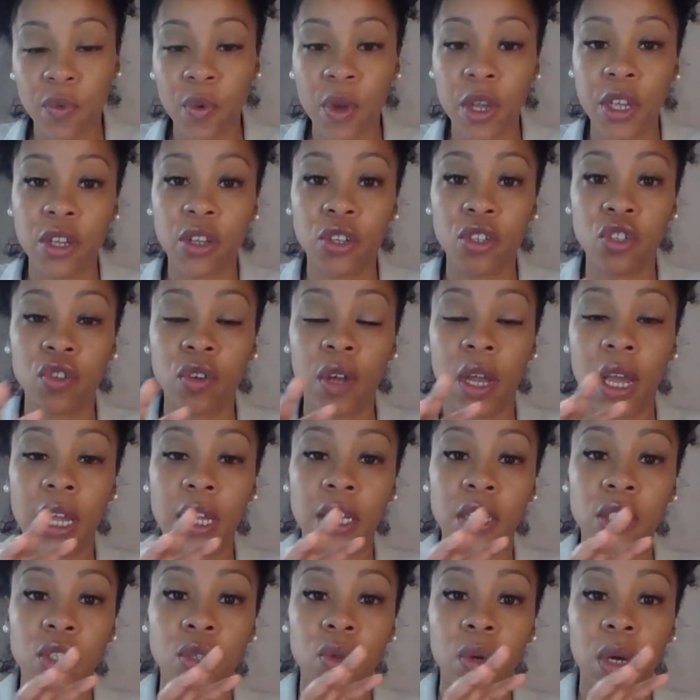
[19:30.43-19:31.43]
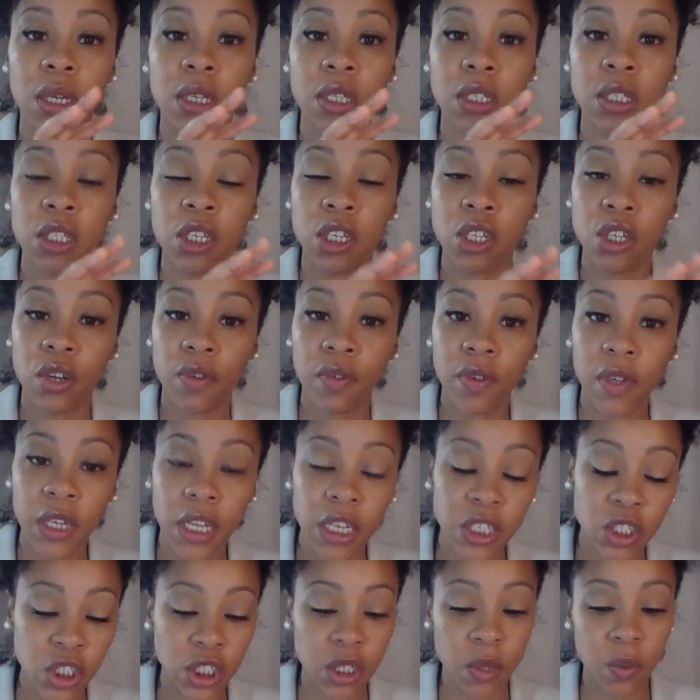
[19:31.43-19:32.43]
where you're trying to understand your
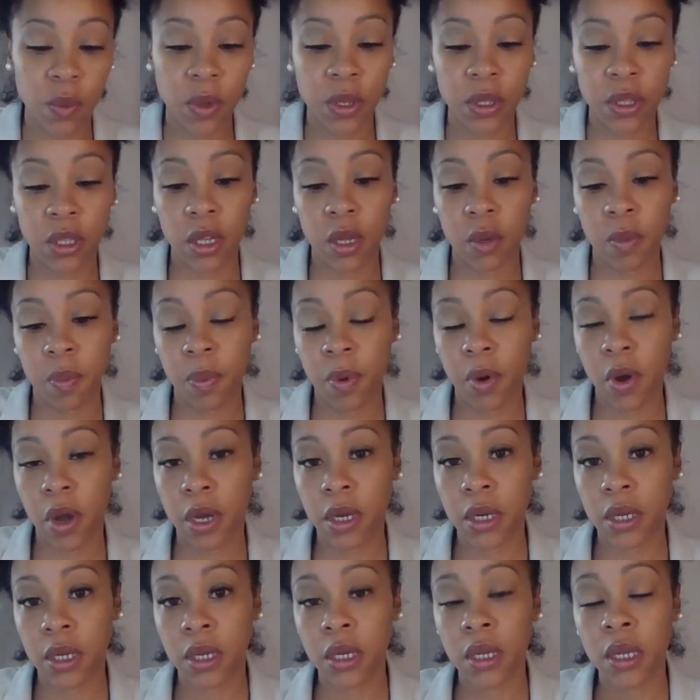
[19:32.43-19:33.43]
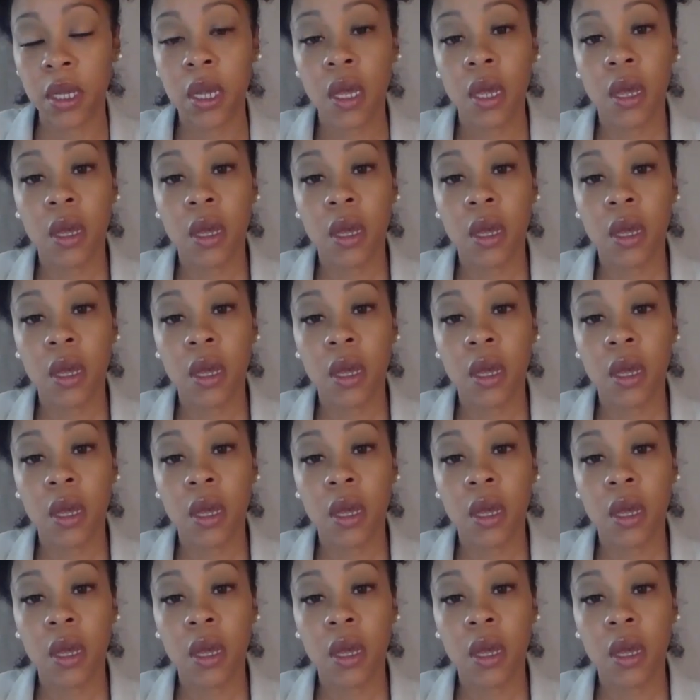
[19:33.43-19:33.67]
relationship with your partner.